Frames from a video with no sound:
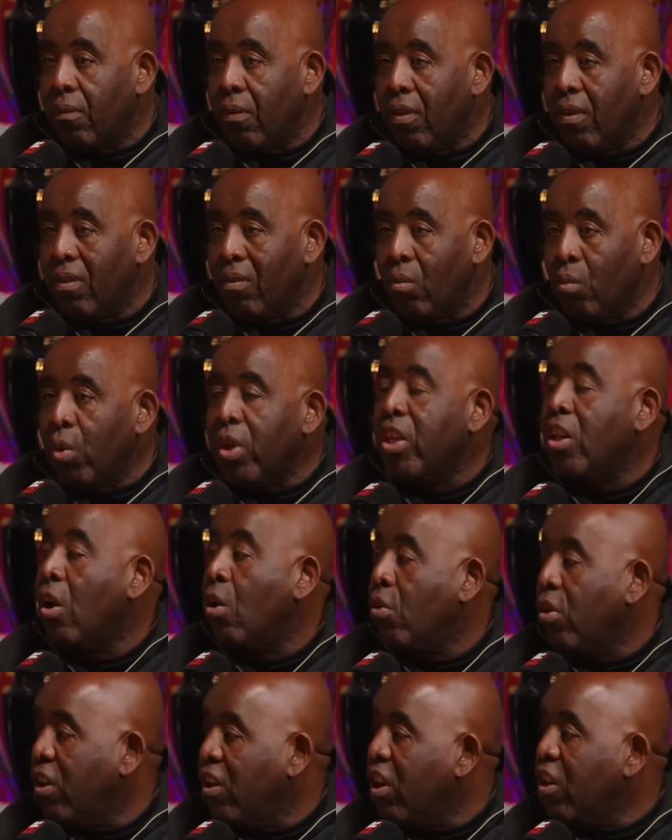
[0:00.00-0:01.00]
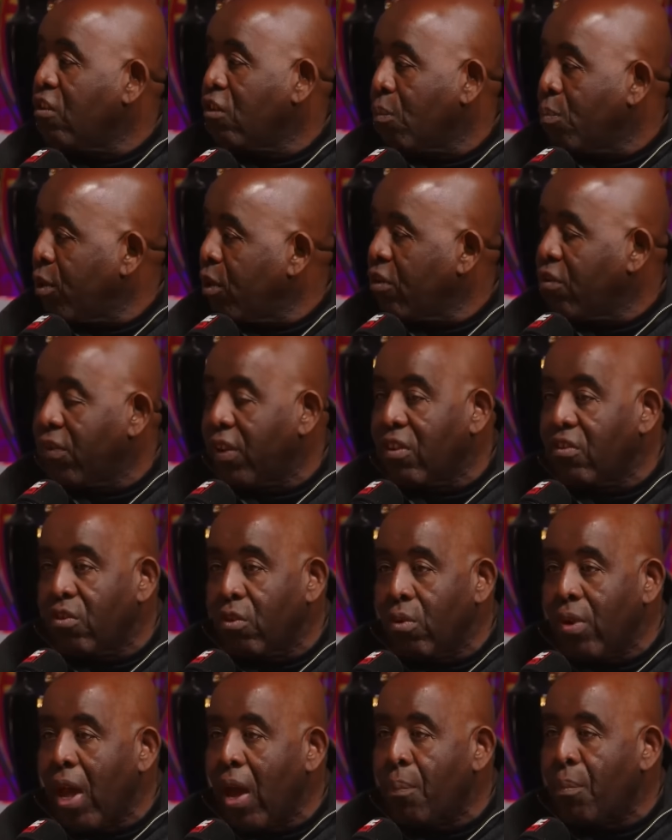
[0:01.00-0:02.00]
we know that these abuse things do
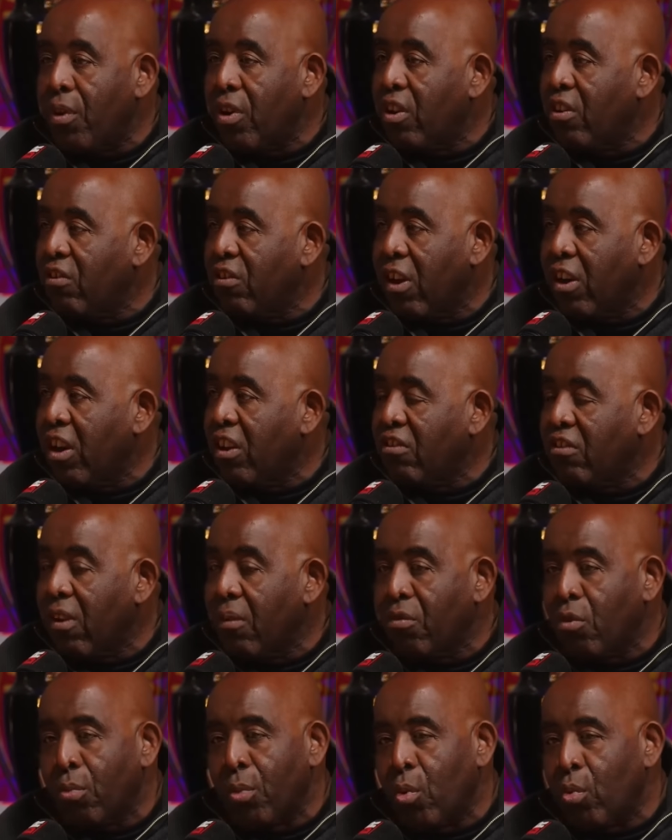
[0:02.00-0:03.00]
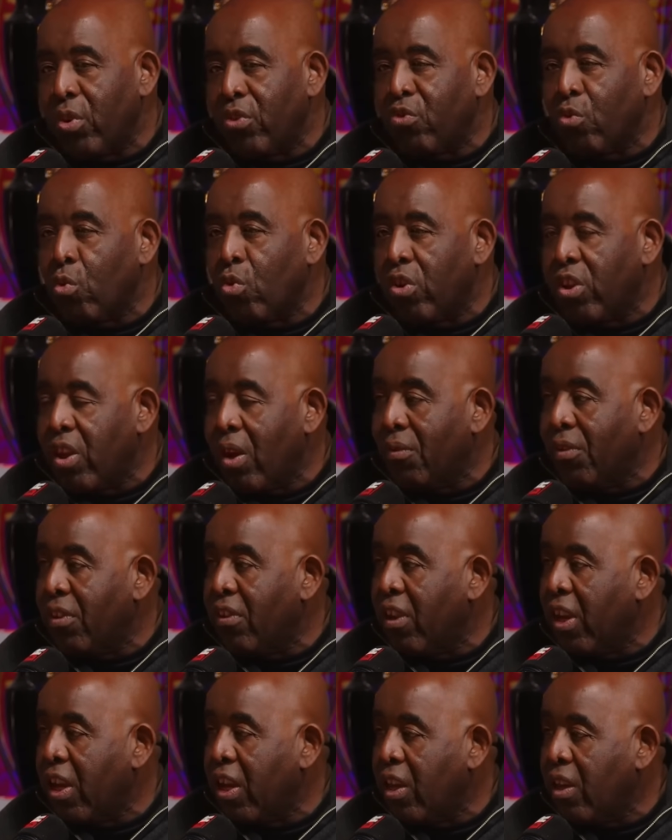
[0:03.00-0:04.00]
happen. It's unacceptable. We saw the other
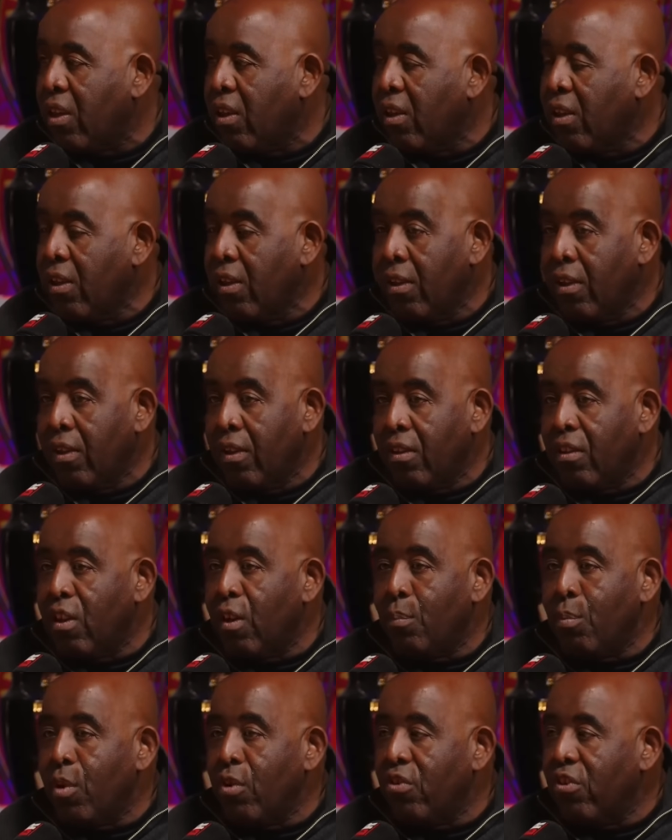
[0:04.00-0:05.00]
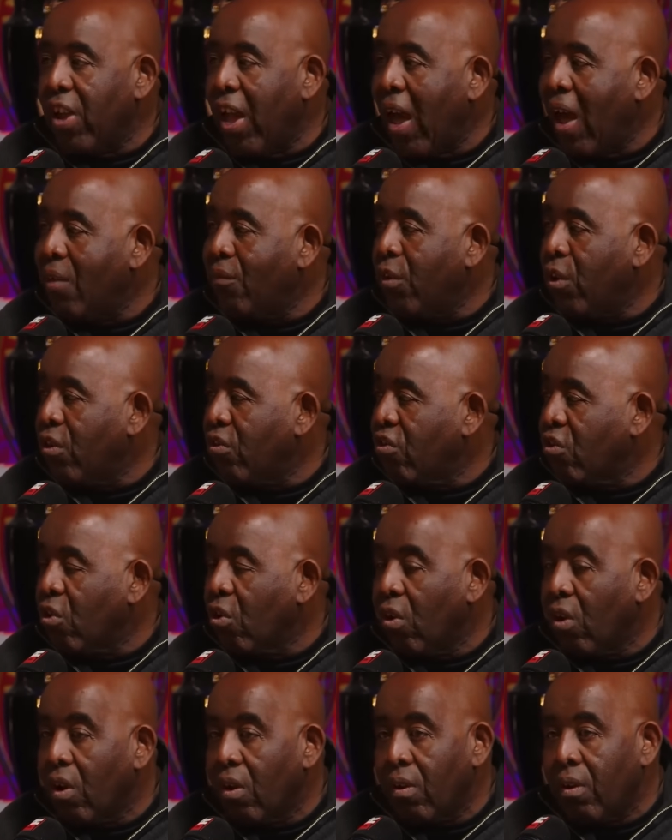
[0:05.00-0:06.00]
day the abuse that Havertz
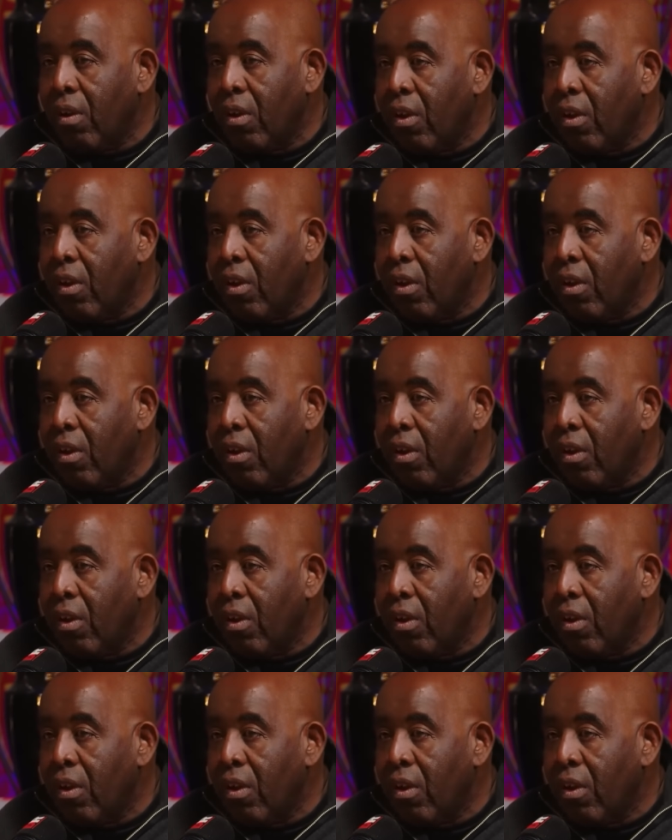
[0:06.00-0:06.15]
got.